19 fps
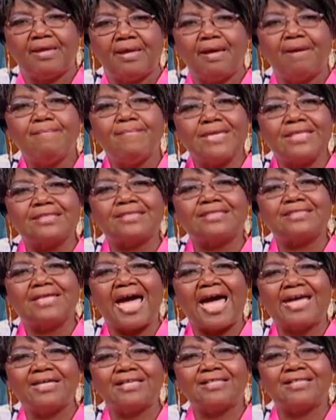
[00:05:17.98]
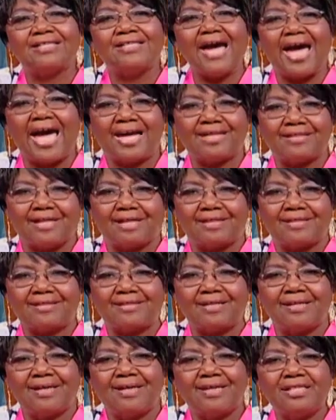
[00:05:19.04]
Ms. Diane Haddad,
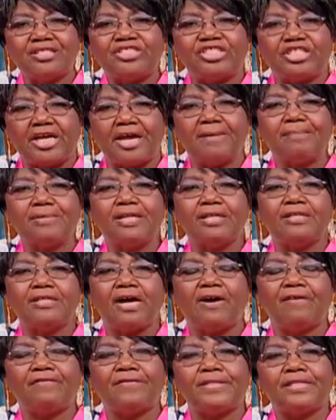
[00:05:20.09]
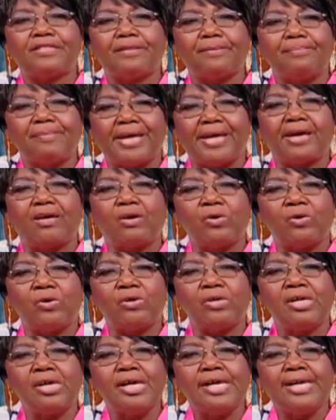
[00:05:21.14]
chairman of the
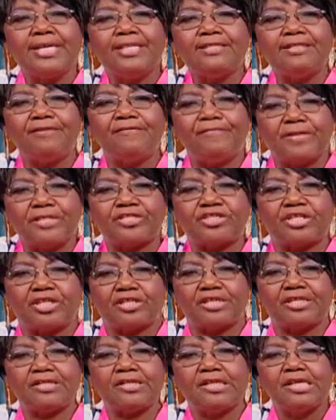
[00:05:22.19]
Tobago Division